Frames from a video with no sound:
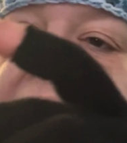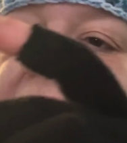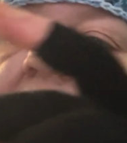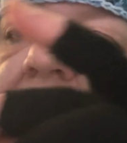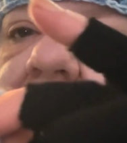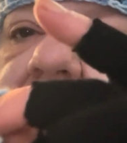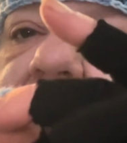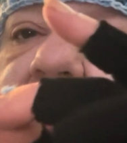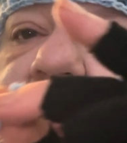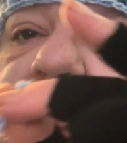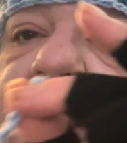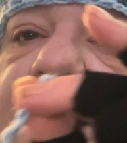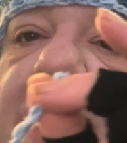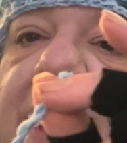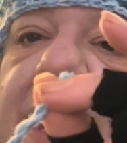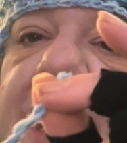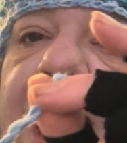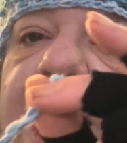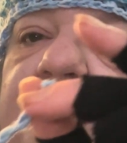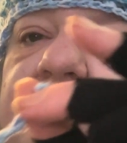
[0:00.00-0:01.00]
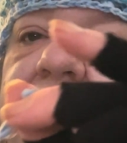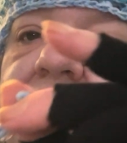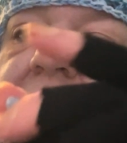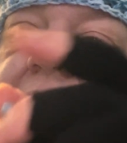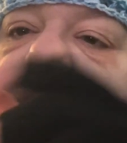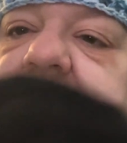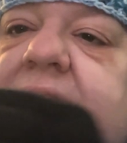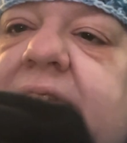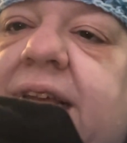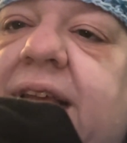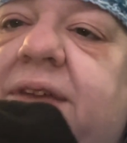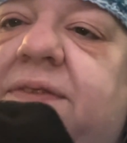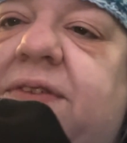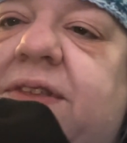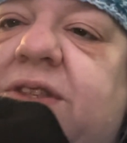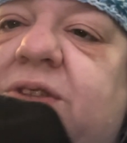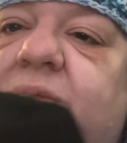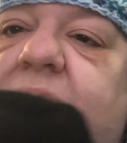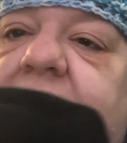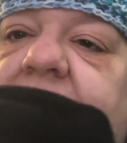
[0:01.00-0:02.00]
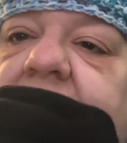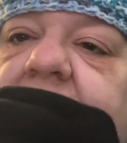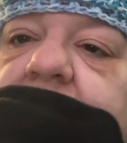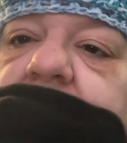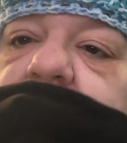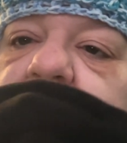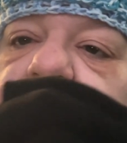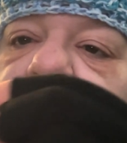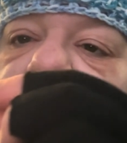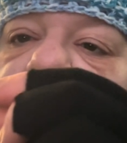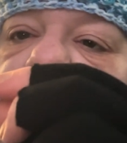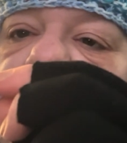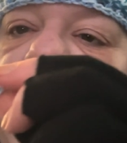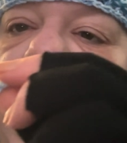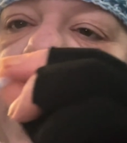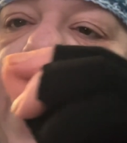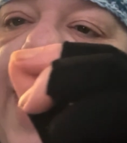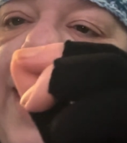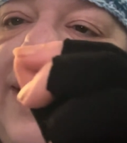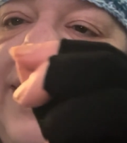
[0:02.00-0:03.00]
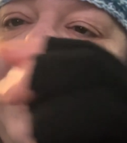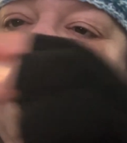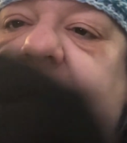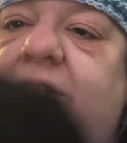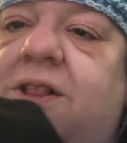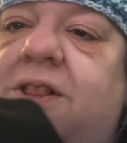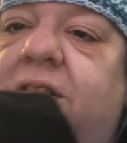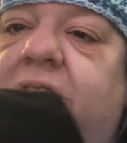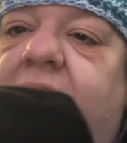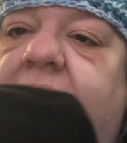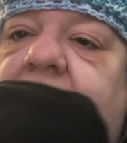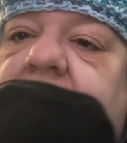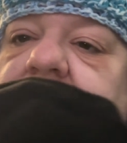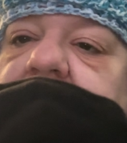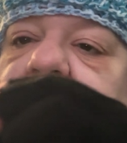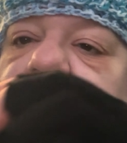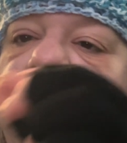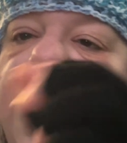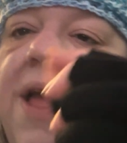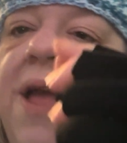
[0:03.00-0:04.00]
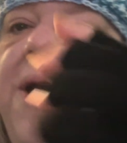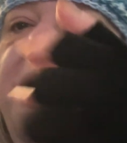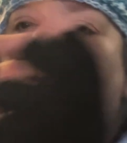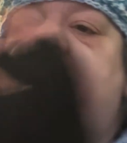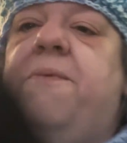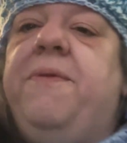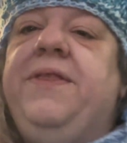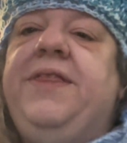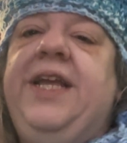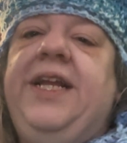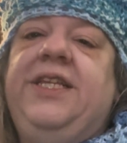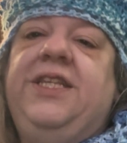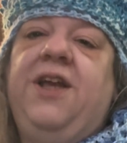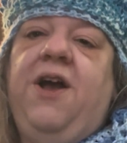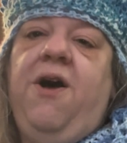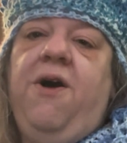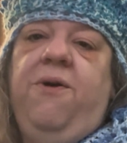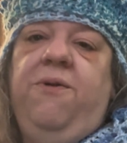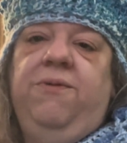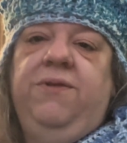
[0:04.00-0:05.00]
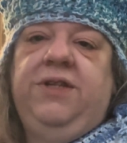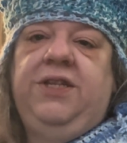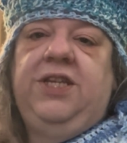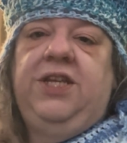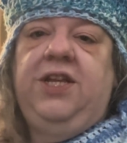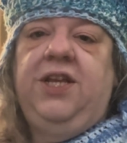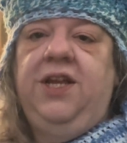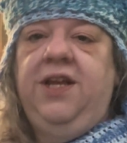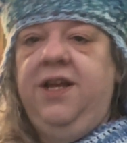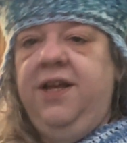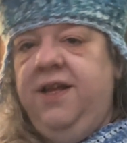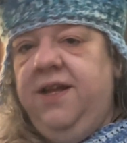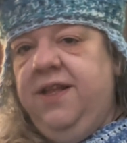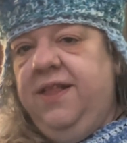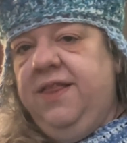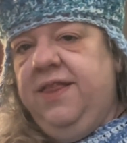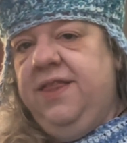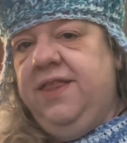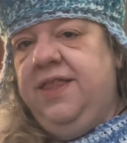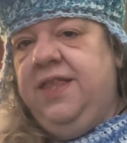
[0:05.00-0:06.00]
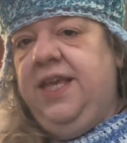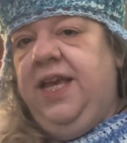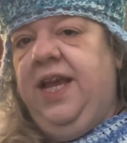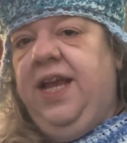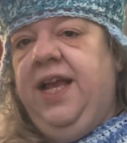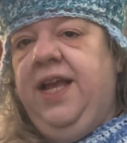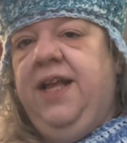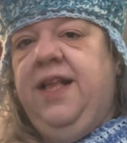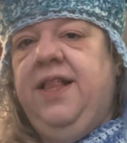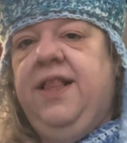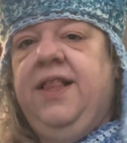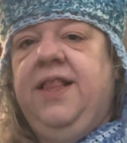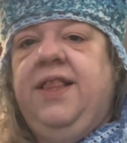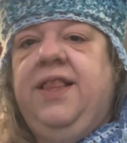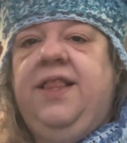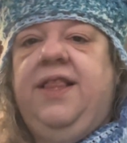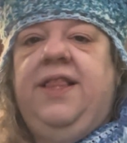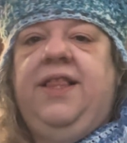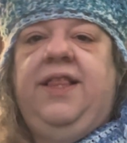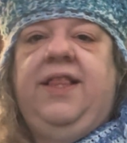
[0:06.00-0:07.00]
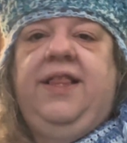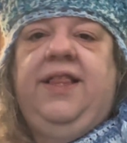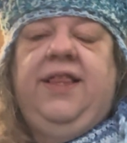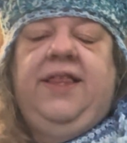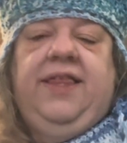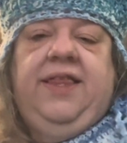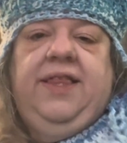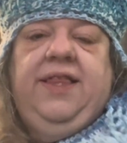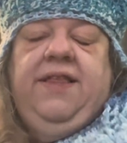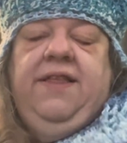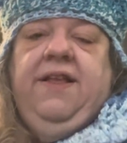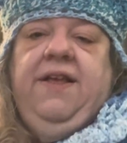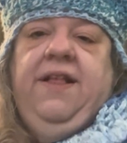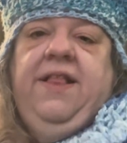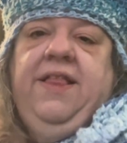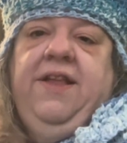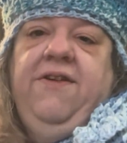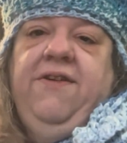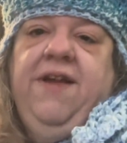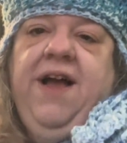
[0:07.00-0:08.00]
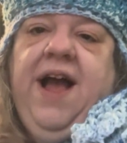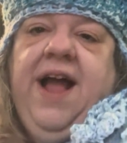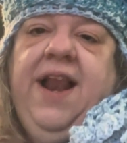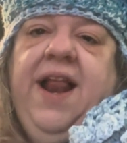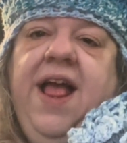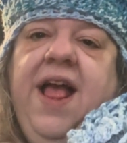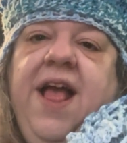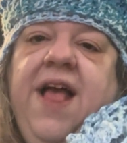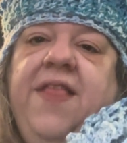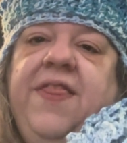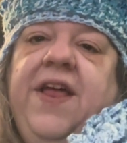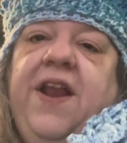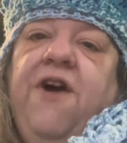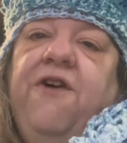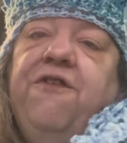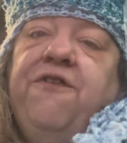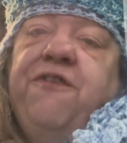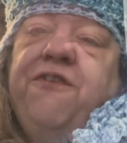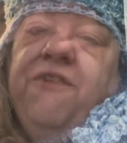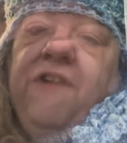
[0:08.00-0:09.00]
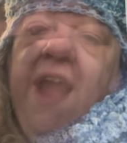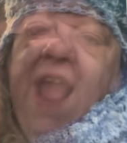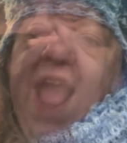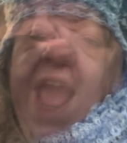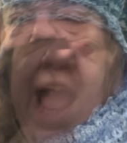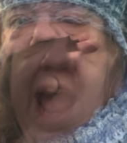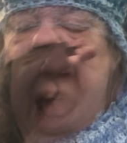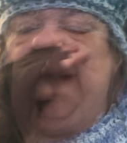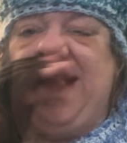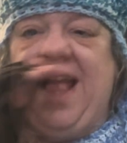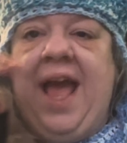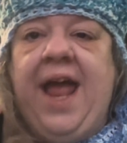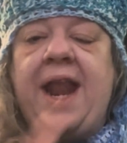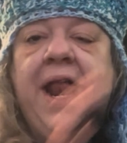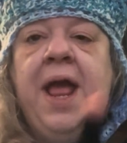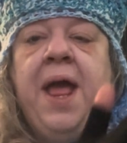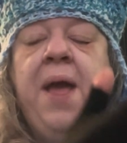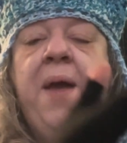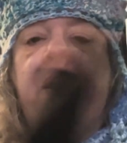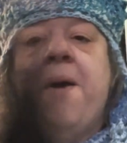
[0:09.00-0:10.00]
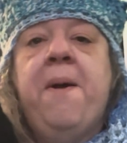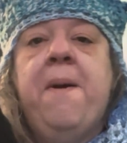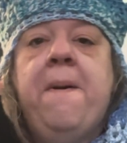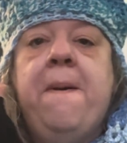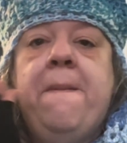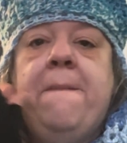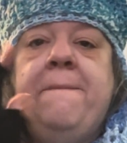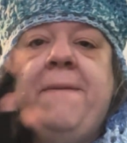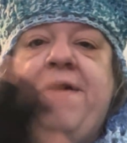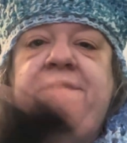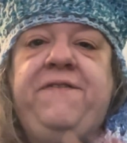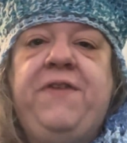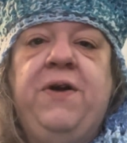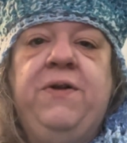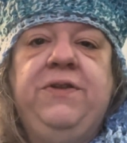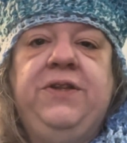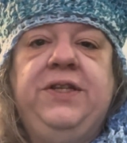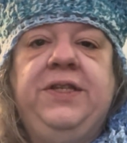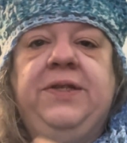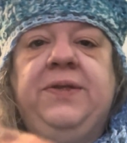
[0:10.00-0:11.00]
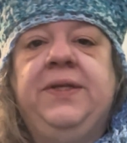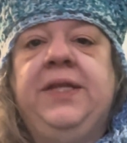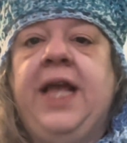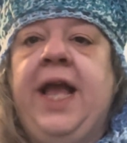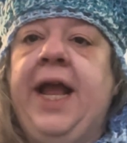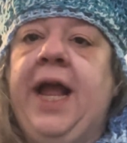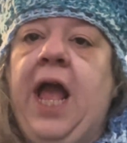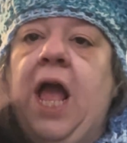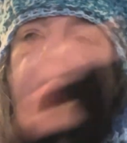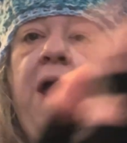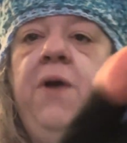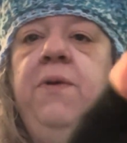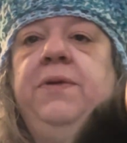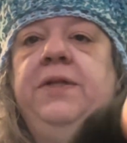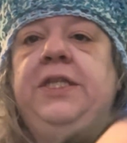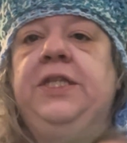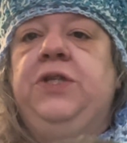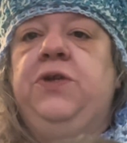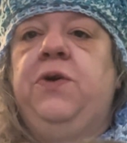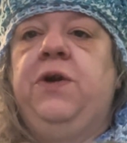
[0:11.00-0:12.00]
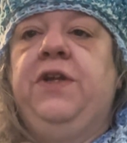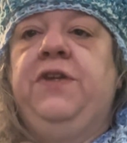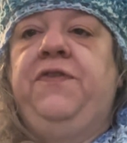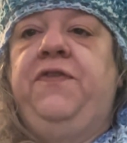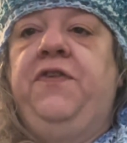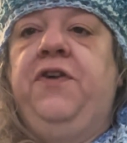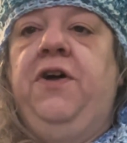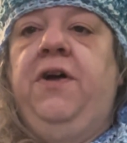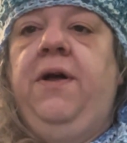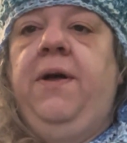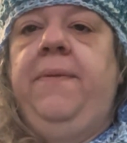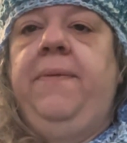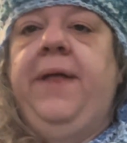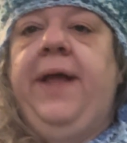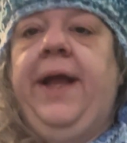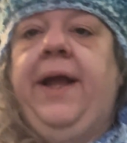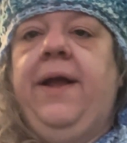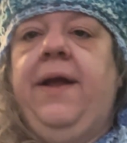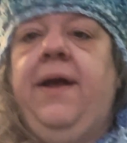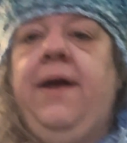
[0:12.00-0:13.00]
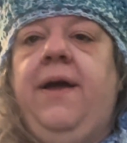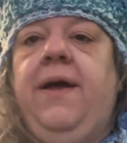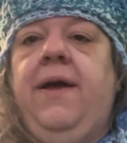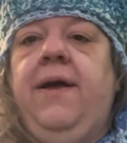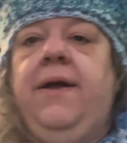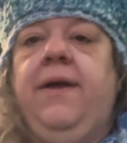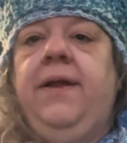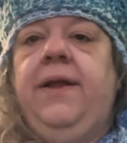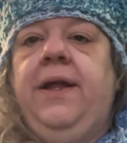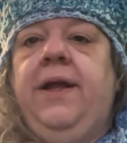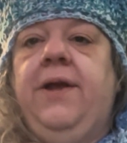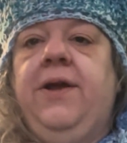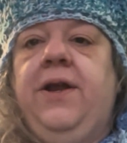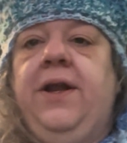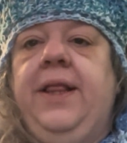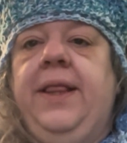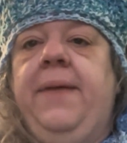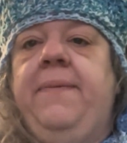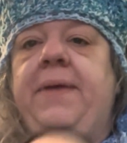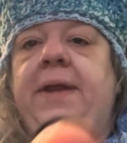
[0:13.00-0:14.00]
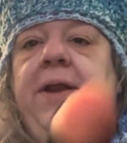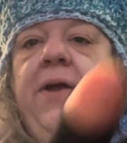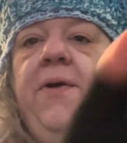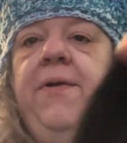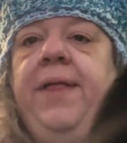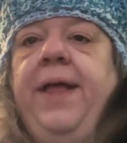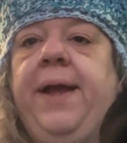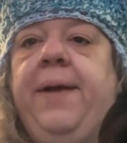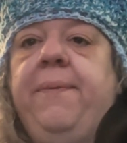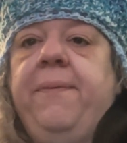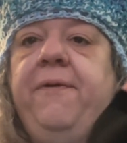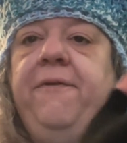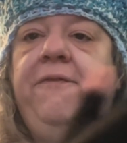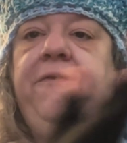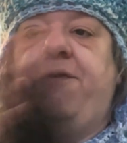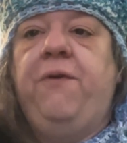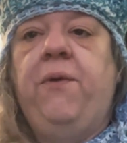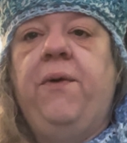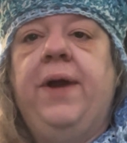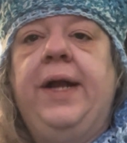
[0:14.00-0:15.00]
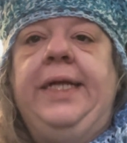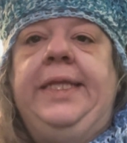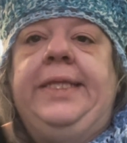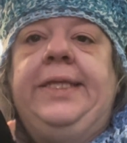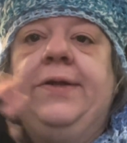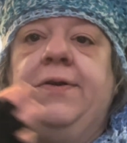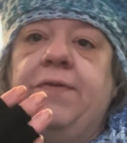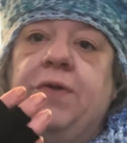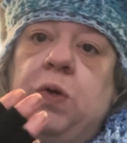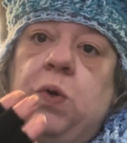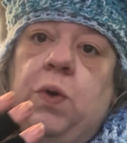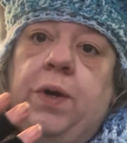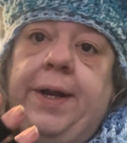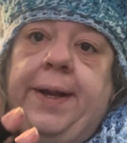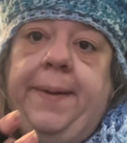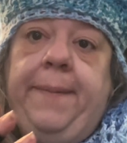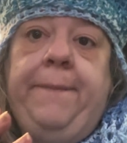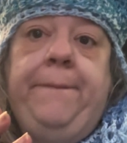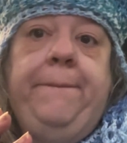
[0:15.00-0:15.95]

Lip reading: And I thought, not only does it give it sort of that more like an icicle look, but they don't fray. Right, sorry about that. My phone just is like, oh, storage full. I'm like, you could have let me know like before I started recording.